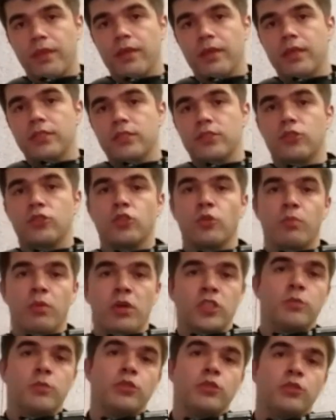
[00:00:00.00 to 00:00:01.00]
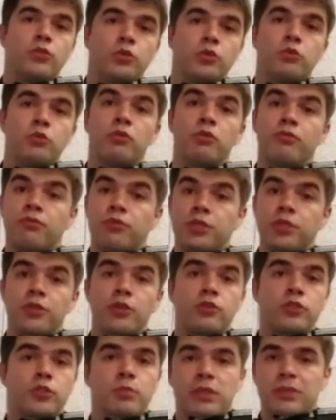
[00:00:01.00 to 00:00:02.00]
It's also possible to do it with three
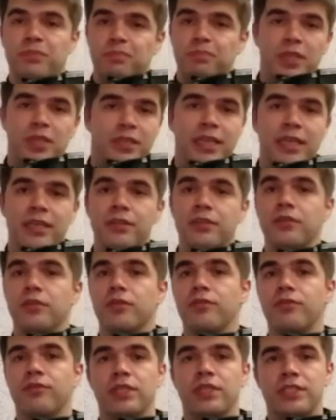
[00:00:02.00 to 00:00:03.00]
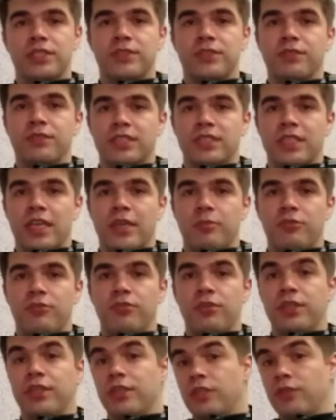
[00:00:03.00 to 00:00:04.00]
notes, but again, that's the same
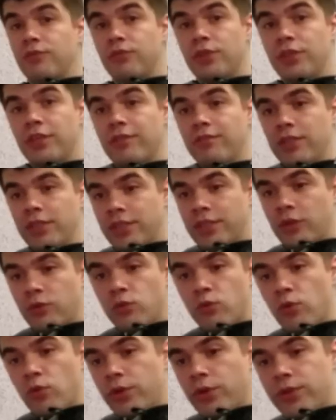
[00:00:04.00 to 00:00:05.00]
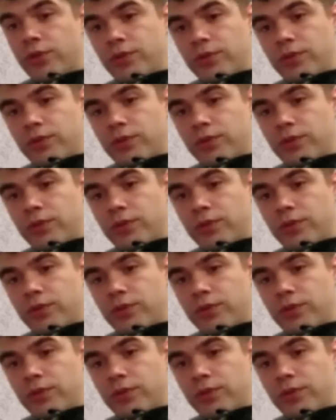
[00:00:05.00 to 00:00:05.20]
thing if you have like a chord.